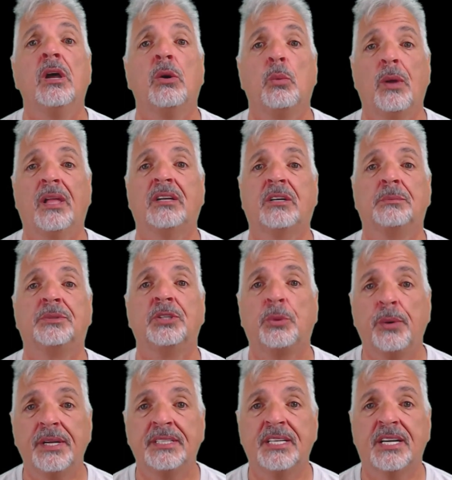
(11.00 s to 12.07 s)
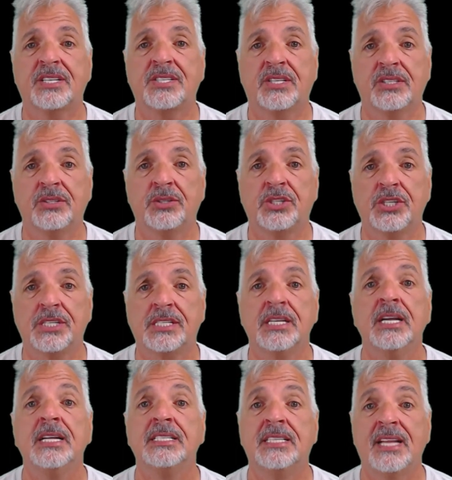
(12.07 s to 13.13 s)
Welcome to Quick Tech Solutions.
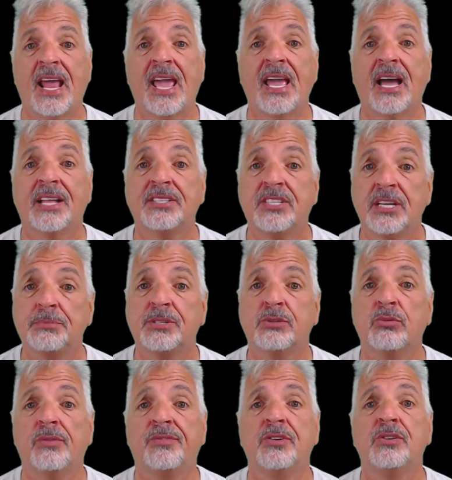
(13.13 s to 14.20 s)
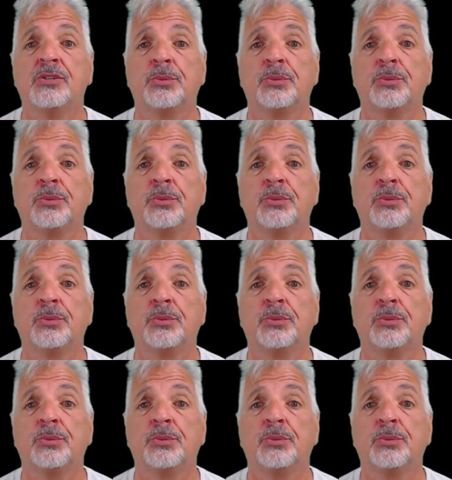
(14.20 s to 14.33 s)
Today on Tips and Reviews,